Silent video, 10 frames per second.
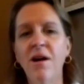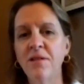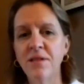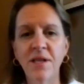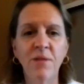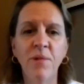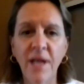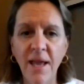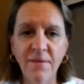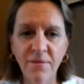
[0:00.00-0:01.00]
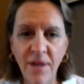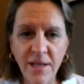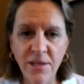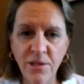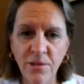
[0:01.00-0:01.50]
all of a sudden we can't
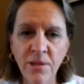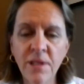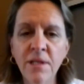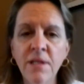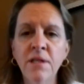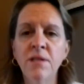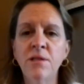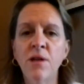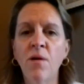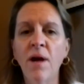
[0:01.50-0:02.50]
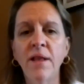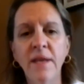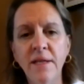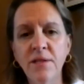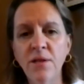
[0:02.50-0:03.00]
find you. So I
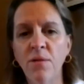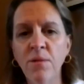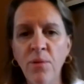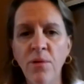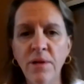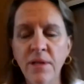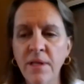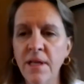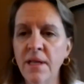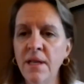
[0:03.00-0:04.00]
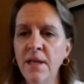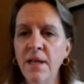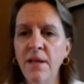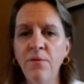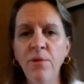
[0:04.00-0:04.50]
think it's so important that
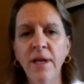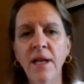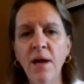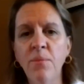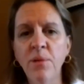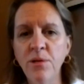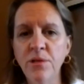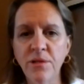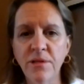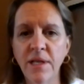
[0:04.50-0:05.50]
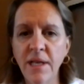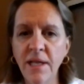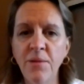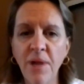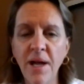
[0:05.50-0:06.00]
if we can help Hoosiers in
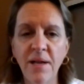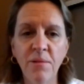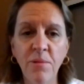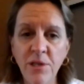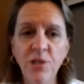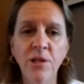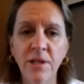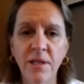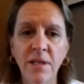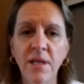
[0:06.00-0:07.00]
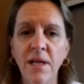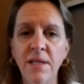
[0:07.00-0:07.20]
any way, we should.